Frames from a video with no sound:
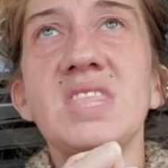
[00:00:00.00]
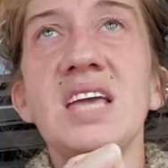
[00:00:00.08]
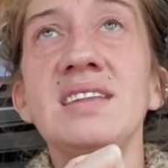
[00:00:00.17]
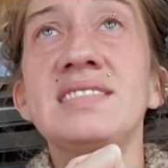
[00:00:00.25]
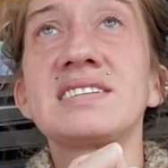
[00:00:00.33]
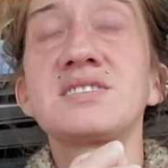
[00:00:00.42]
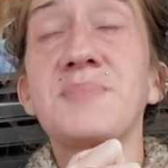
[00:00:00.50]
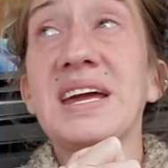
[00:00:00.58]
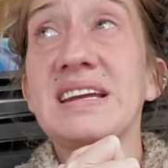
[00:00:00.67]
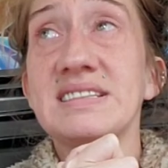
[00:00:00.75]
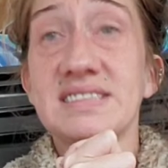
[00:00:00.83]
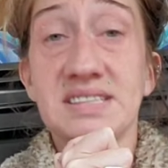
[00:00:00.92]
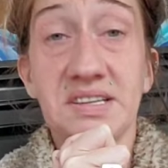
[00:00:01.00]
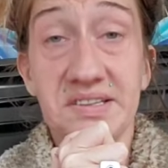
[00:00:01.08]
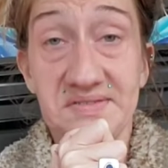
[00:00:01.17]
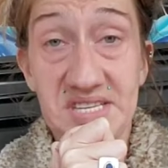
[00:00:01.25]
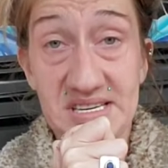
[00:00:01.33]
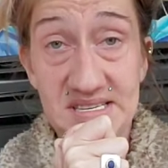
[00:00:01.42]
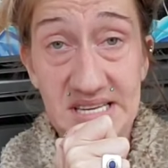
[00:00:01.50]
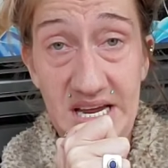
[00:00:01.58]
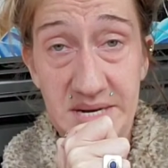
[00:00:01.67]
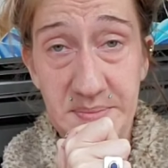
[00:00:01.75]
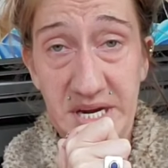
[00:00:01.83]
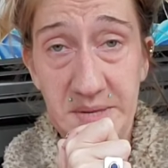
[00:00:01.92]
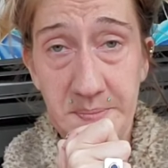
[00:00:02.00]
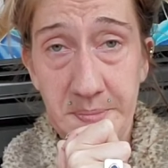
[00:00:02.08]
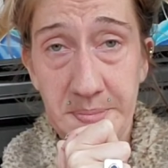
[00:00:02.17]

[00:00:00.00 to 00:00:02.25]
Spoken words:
this pain still lives inside me.